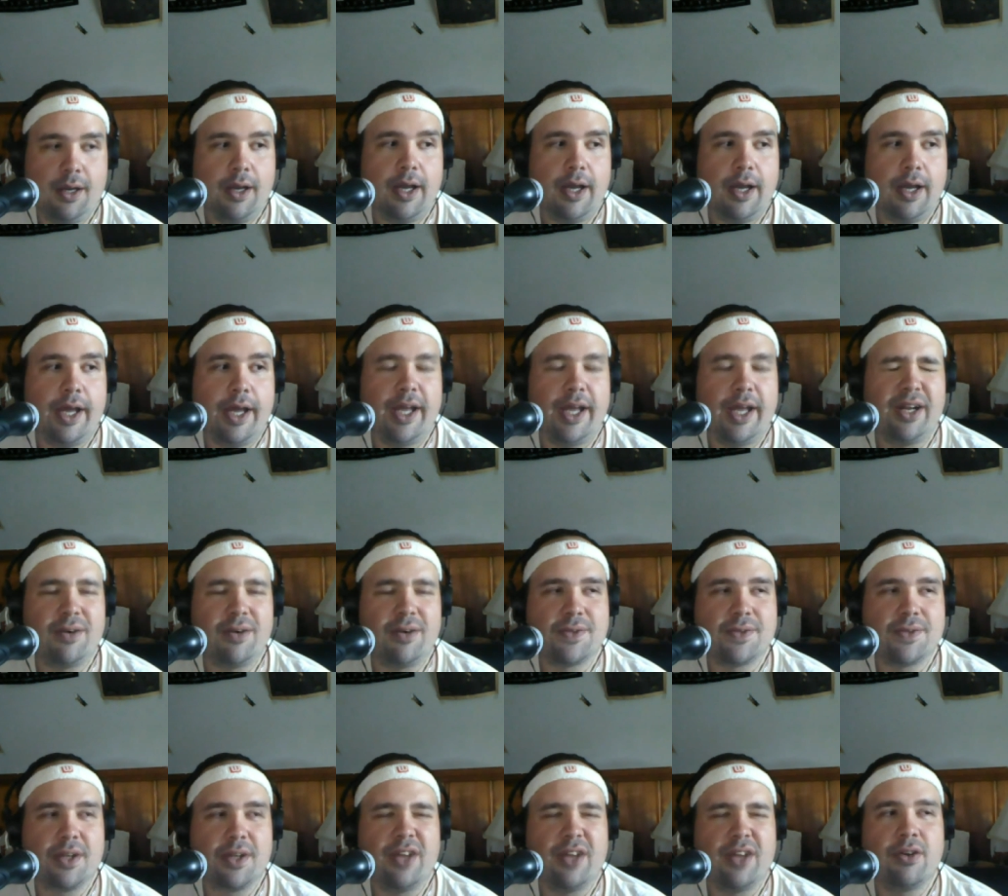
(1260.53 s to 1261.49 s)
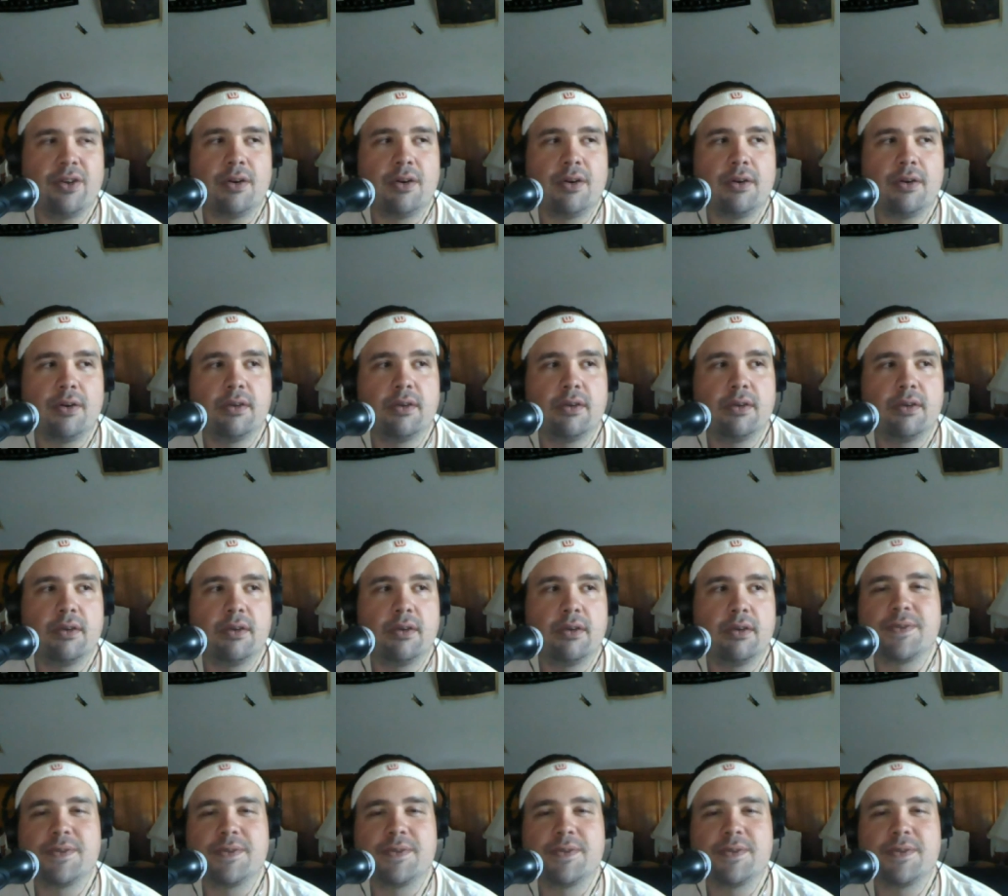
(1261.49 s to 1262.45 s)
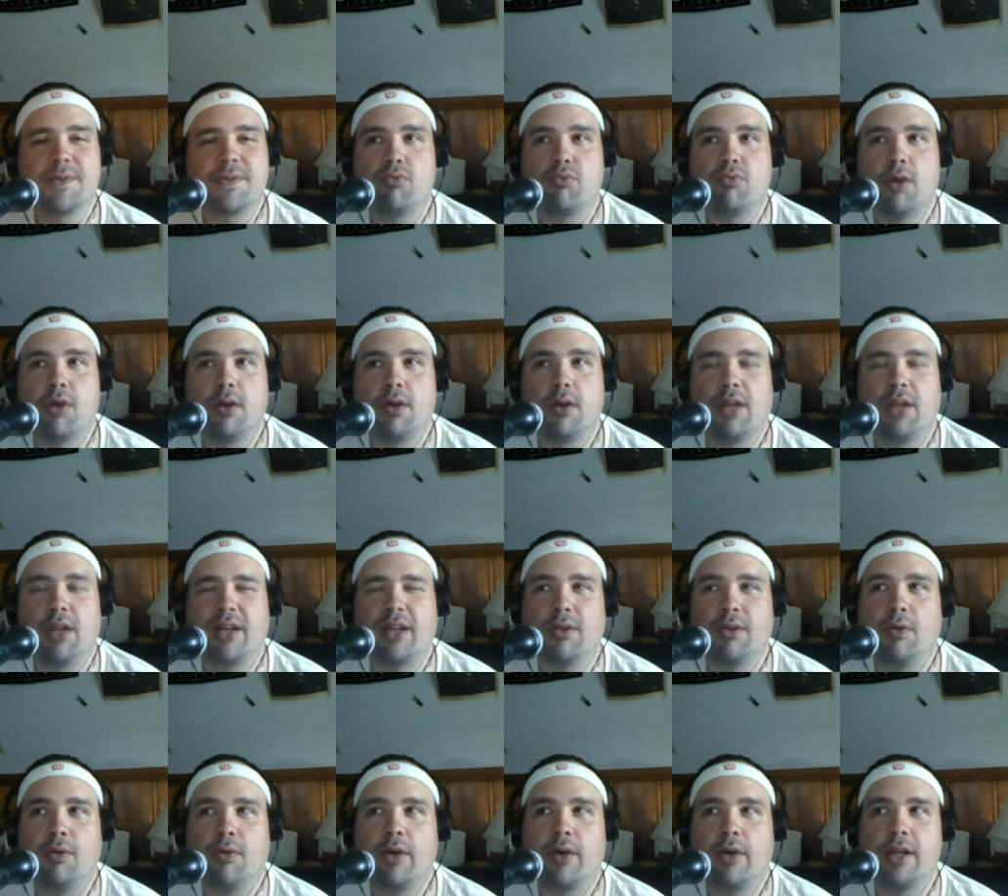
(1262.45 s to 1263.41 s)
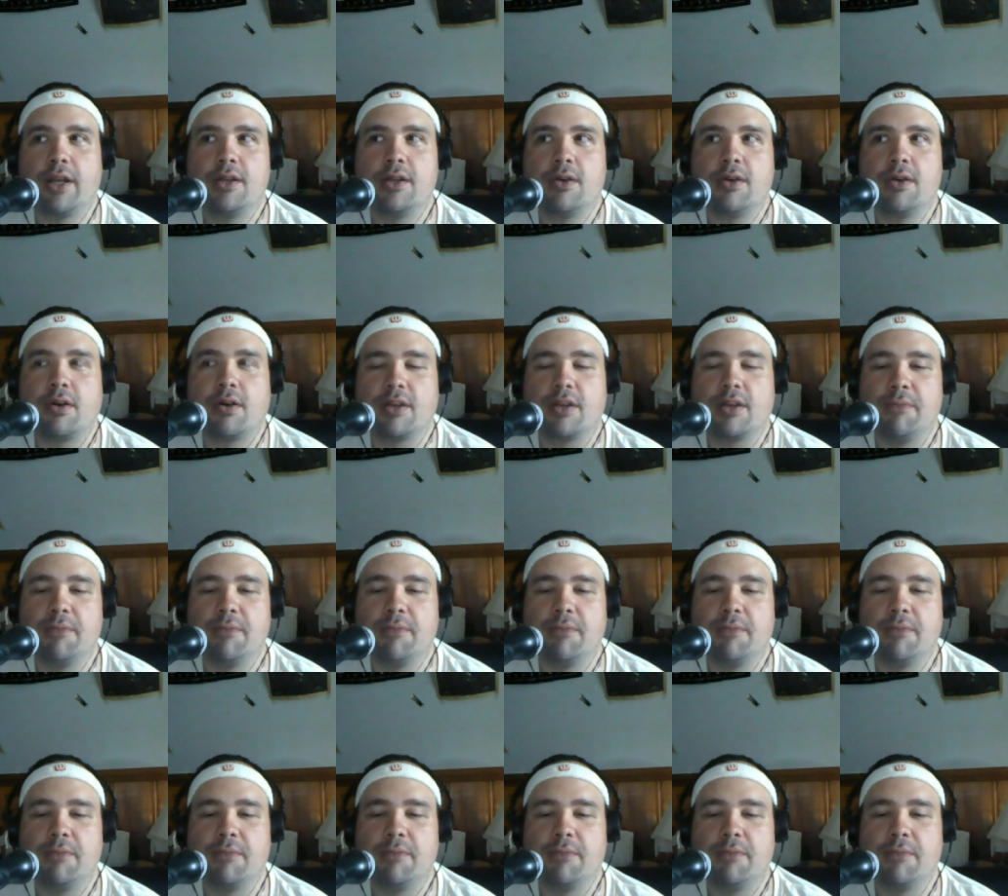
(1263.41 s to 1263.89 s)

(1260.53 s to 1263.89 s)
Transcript: And there was another couple scenes as well, like Lloyd talking